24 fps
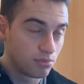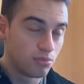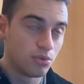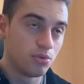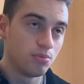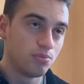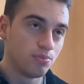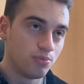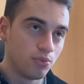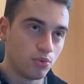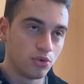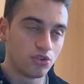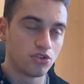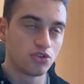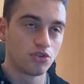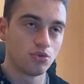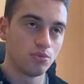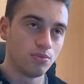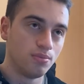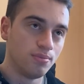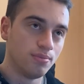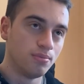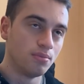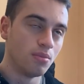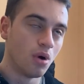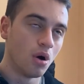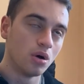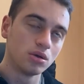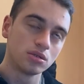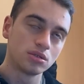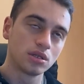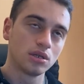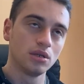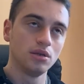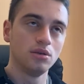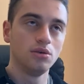which
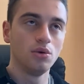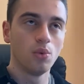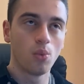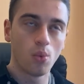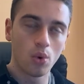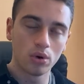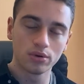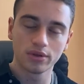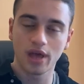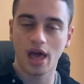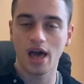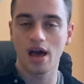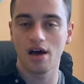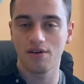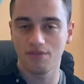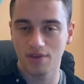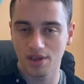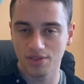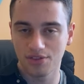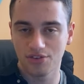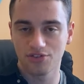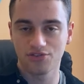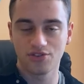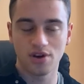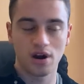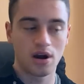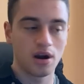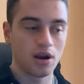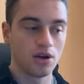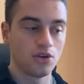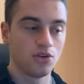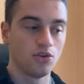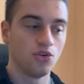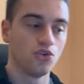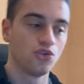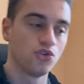mostly you won't have at the
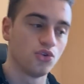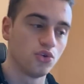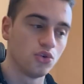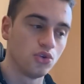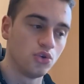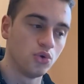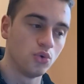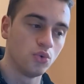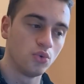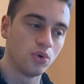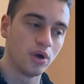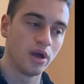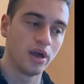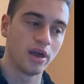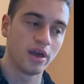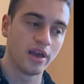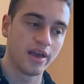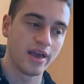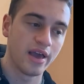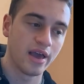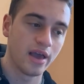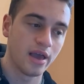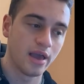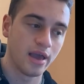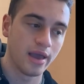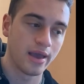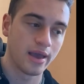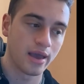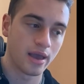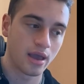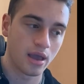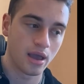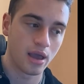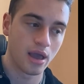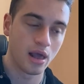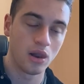start, you should do a
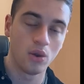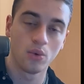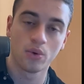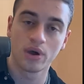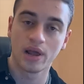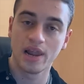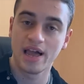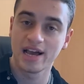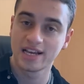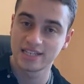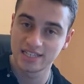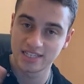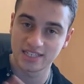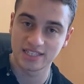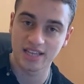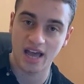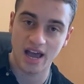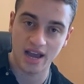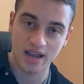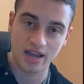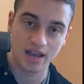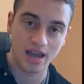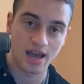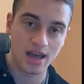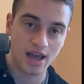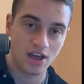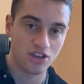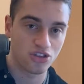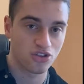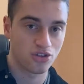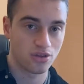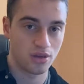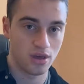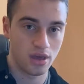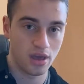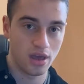lookalike stack,
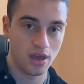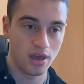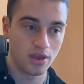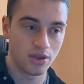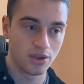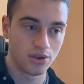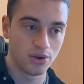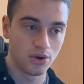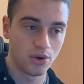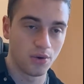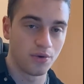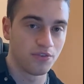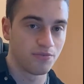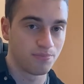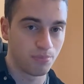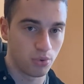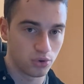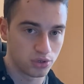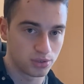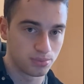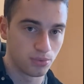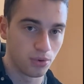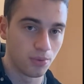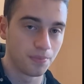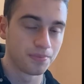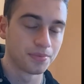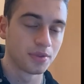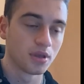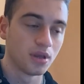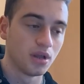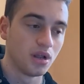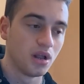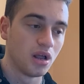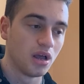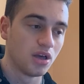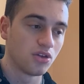if possible.
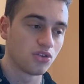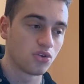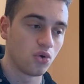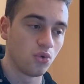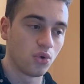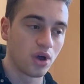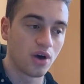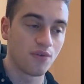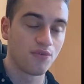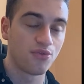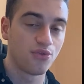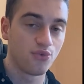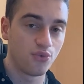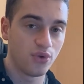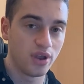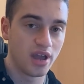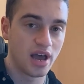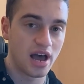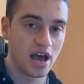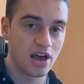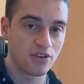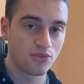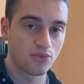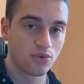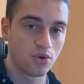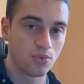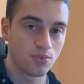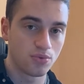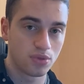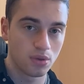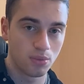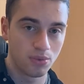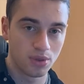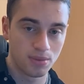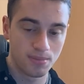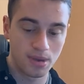So you have 3 ad groups,
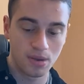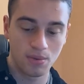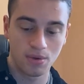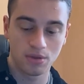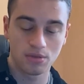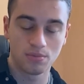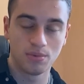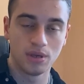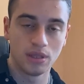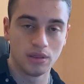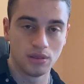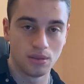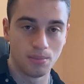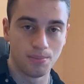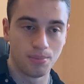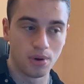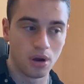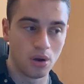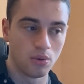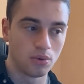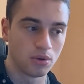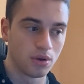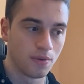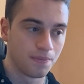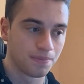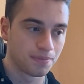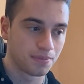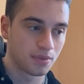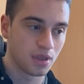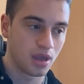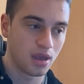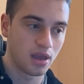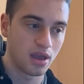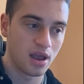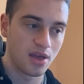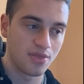with the main one be the broad,
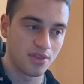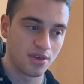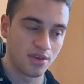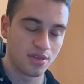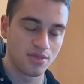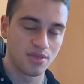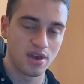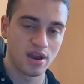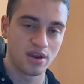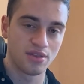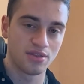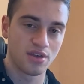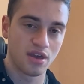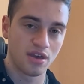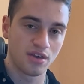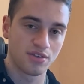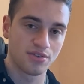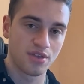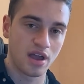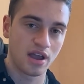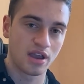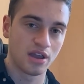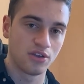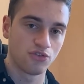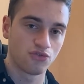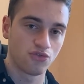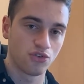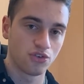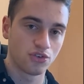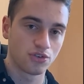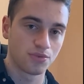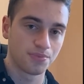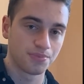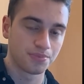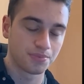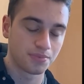and then the stack interest.
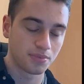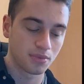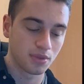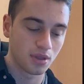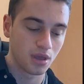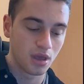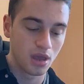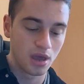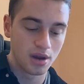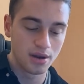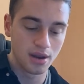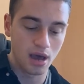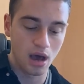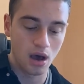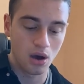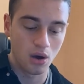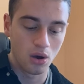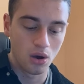Now,